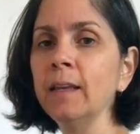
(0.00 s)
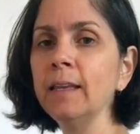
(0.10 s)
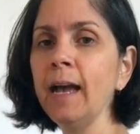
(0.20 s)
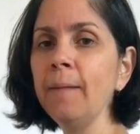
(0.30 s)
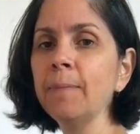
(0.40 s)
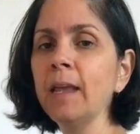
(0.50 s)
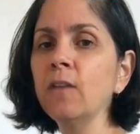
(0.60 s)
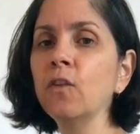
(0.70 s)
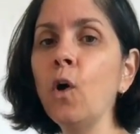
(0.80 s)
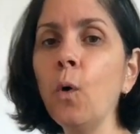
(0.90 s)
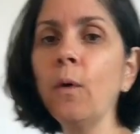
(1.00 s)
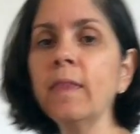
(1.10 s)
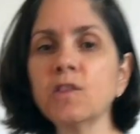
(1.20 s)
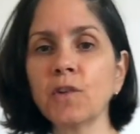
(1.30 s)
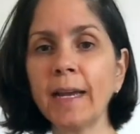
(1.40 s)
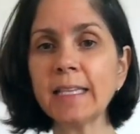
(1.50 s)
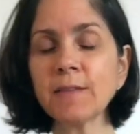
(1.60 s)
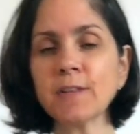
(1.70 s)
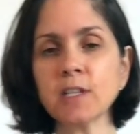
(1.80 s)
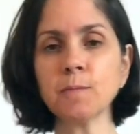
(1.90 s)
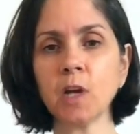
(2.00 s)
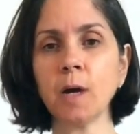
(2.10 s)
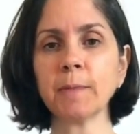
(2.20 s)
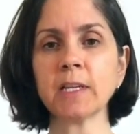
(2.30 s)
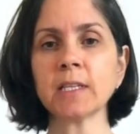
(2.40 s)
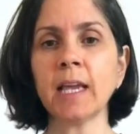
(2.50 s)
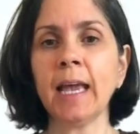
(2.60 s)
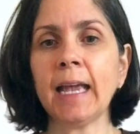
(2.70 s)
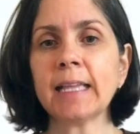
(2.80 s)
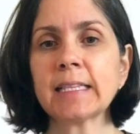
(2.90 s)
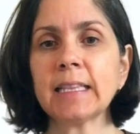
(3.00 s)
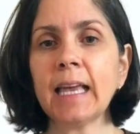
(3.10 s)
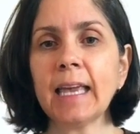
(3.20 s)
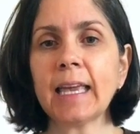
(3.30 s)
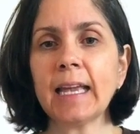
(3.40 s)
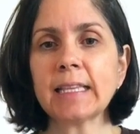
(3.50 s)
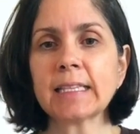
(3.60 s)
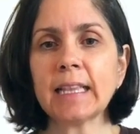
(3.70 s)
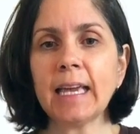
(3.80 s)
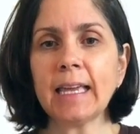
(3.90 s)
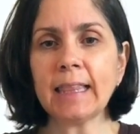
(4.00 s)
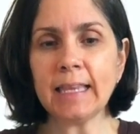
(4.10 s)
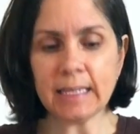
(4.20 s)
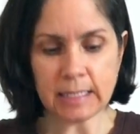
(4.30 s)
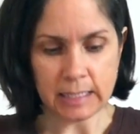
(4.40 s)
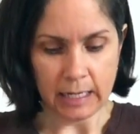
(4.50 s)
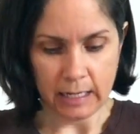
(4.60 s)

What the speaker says: Yeah, so the transverse abdominis, it's like this,